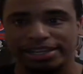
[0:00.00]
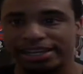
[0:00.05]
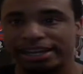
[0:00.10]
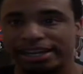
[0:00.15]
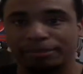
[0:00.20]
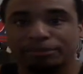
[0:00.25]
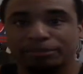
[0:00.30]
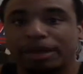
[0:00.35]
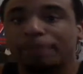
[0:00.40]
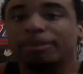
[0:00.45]
And
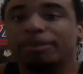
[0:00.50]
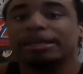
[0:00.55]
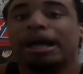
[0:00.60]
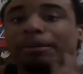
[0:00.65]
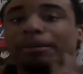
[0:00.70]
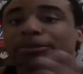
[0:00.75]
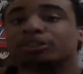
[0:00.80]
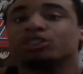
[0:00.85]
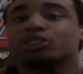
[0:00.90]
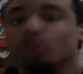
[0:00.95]

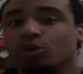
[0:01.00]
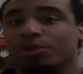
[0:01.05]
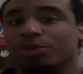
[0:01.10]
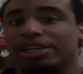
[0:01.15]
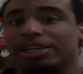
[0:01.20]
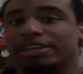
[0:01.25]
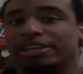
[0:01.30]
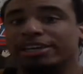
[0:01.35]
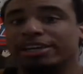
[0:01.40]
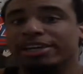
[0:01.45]
I'm
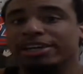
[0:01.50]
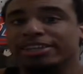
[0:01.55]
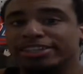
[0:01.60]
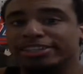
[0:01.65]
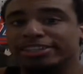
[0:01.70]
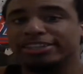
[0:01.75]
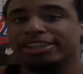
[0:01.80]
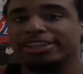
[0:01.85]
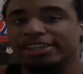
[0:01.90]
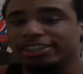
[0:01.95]
assuming this
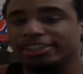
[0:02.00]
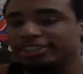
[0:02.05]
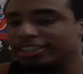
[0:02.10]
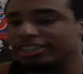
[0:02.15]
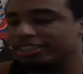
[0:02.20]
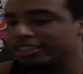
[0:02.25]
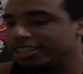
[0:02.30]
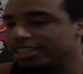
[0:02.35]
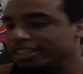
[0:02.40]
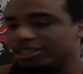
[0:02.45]
sucker
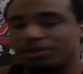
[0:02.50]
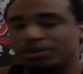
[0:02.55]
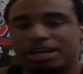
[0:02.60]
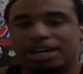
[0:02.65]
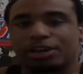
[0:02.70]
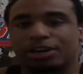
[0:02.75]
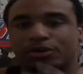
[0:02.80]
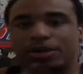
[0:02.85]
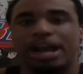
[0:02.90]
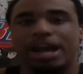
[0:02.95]
just did some
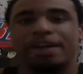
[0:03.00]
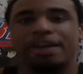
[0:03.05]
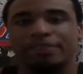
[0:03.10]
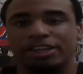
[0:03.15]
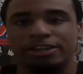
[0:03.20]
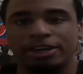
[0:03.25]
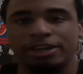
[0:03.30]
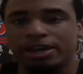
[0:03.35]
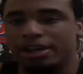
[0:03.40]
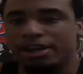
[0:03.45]
kind of
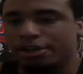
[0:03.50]
gravity